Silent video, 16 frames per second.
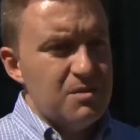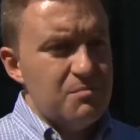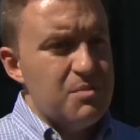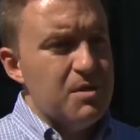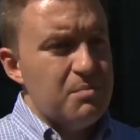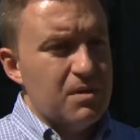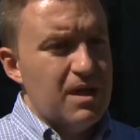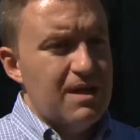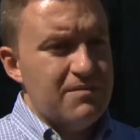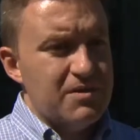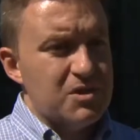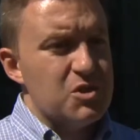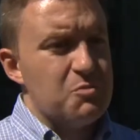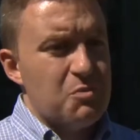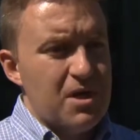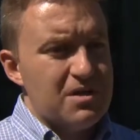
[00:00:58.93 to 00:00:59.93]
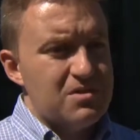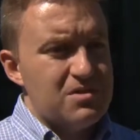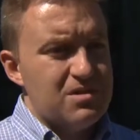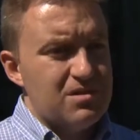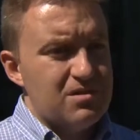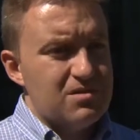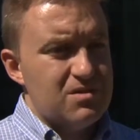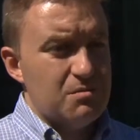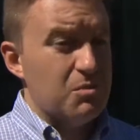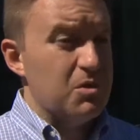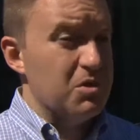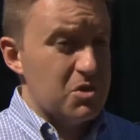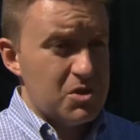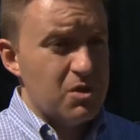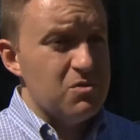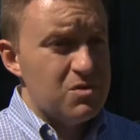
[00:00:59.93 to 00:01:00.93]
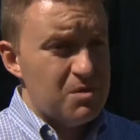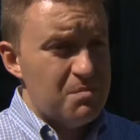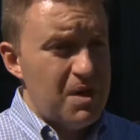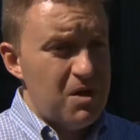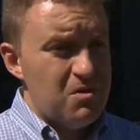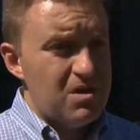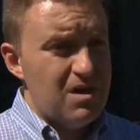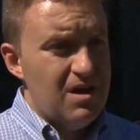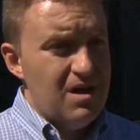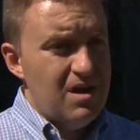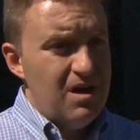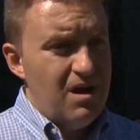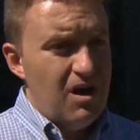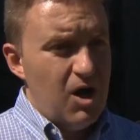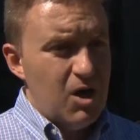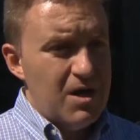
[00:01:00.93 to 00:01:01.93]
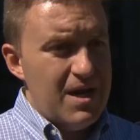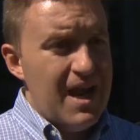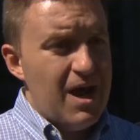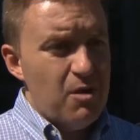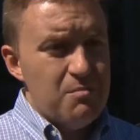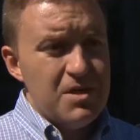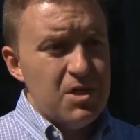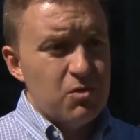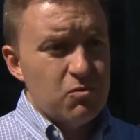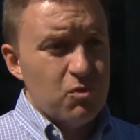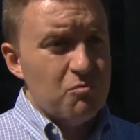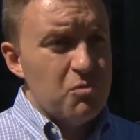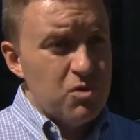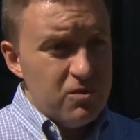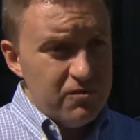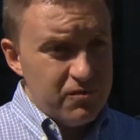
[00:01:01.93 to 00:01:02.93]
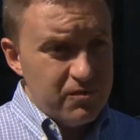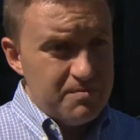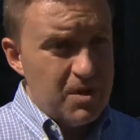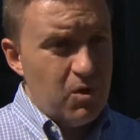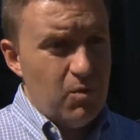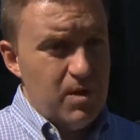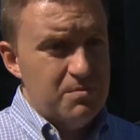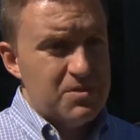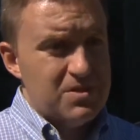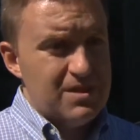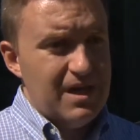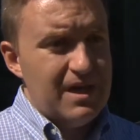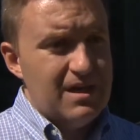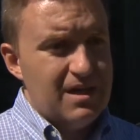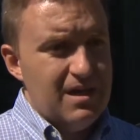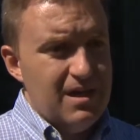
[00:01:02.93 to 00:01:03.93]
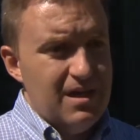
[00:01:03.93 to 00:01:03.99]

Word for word: that people have expressed some concerns about are now being removed from our website